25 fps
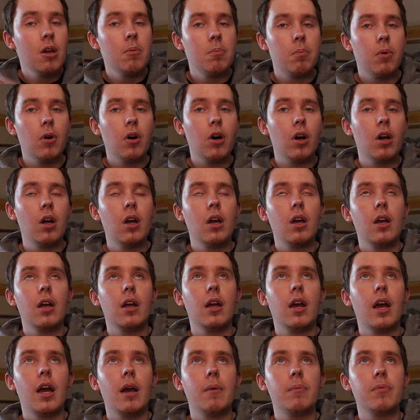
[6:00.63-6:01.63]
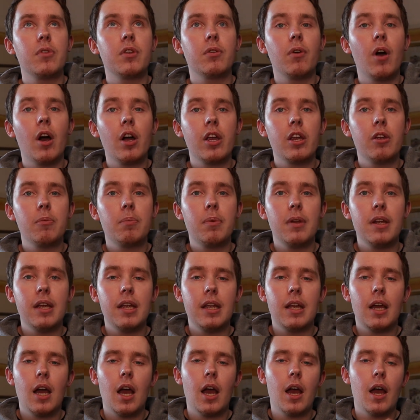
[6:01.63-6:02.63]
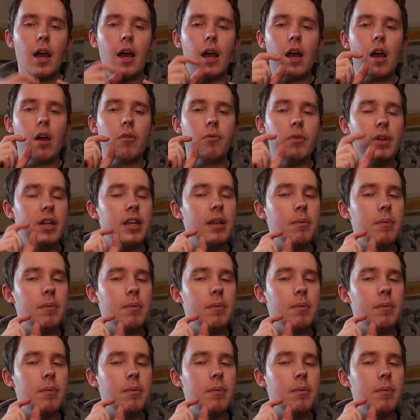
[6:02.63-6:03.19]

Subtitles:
But they're arguably a really